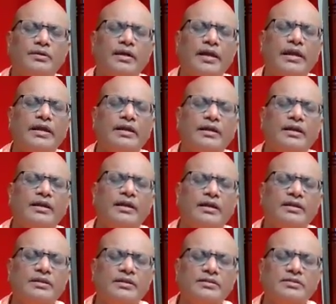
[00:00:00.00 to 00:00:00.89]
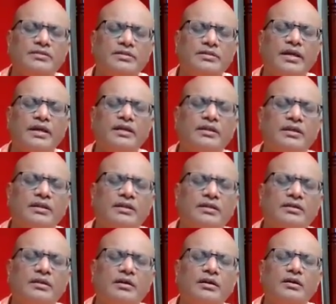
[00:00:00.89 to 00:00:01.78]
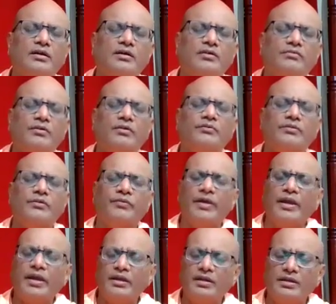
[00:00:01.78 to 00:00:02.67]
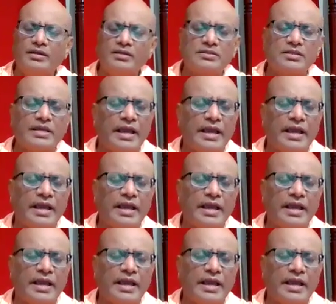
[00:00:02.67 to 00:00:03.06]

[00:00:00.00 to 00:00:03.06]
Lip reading: I can understand it from the various